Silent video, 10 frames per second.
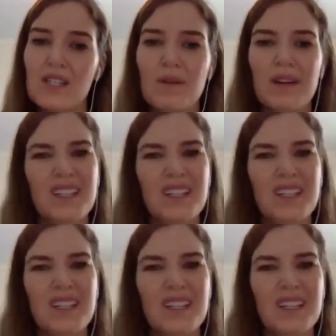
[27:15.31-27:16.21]
So it
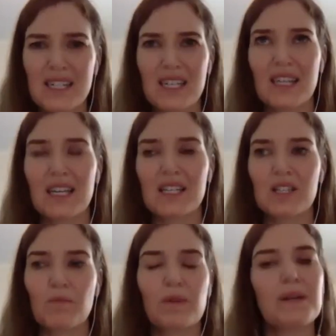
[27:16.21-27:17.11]
kind of leads to
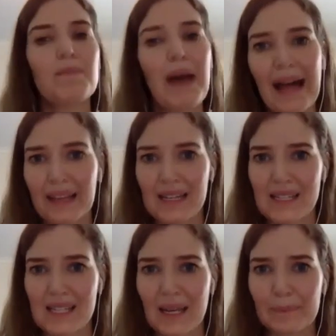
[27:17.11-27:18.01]
this
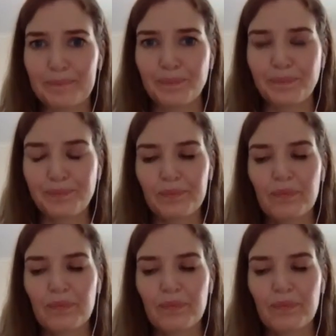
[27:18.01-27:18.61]
rebalancing.